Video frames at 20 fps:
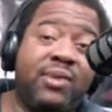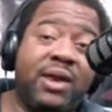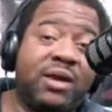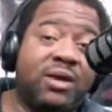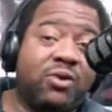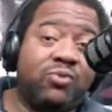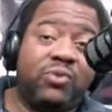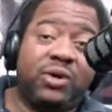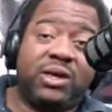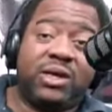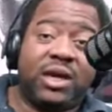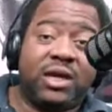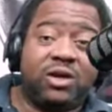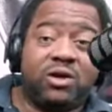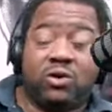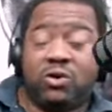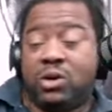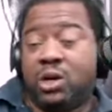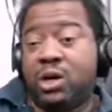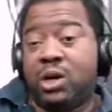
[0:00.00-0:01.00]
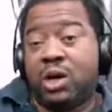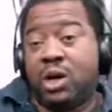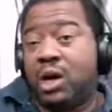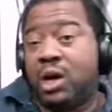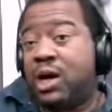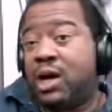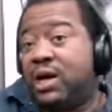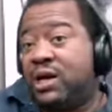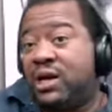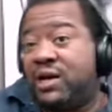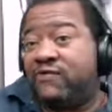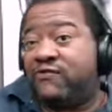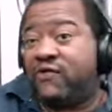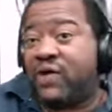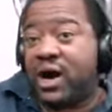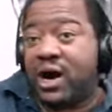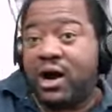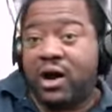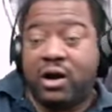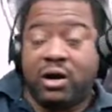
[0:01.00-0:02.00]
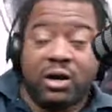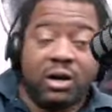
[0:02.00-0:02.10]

can rekindle a lot of that fire.